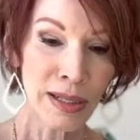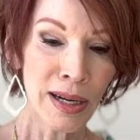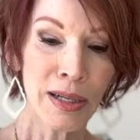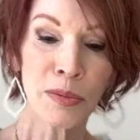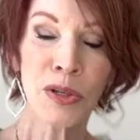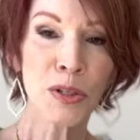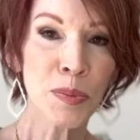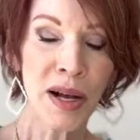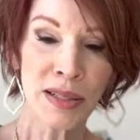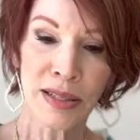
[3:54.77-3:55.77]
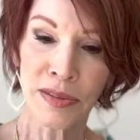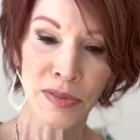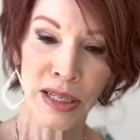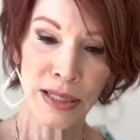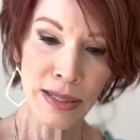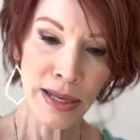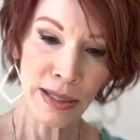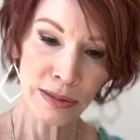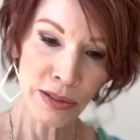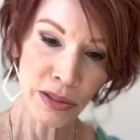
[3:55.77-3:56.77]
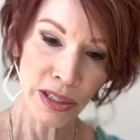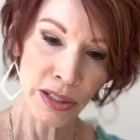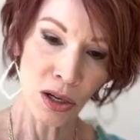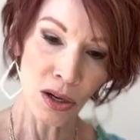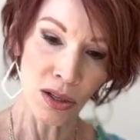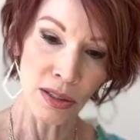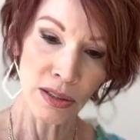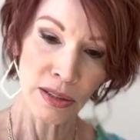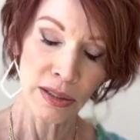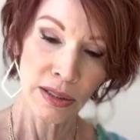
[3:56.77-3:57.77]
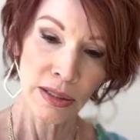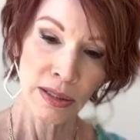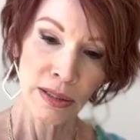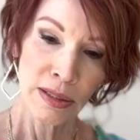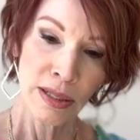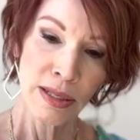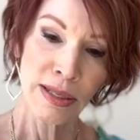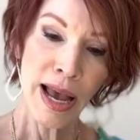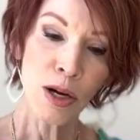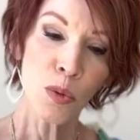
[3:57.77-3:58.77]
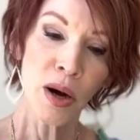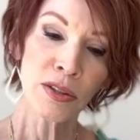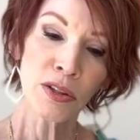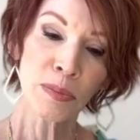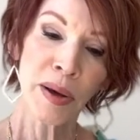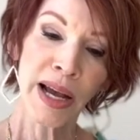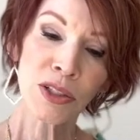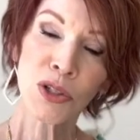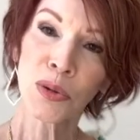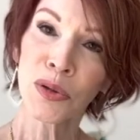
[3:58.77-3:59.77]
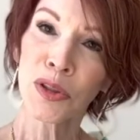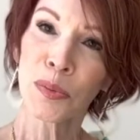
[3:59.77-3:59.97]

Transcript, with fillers: Unresponsive didn't sound good at all. Zach wandered back toward the